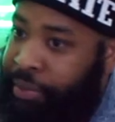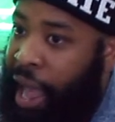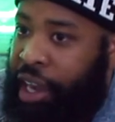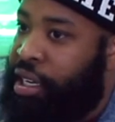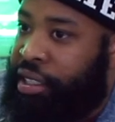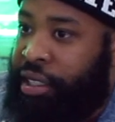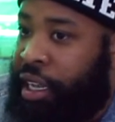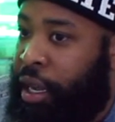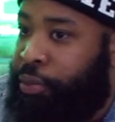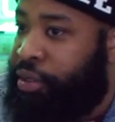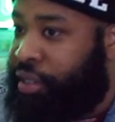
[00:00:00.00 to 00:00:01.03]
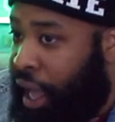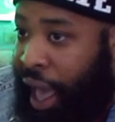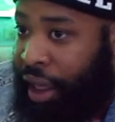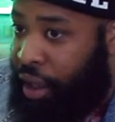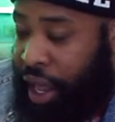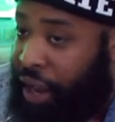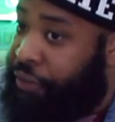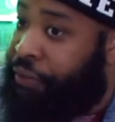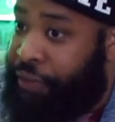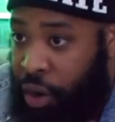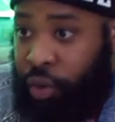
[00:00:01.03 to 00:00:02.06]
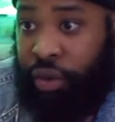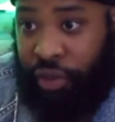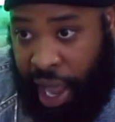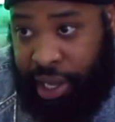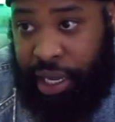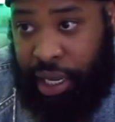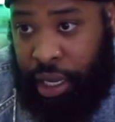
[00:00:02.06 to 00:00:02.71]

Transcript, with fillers: I'm not gonna sit here and pretend I fuck with Rocky.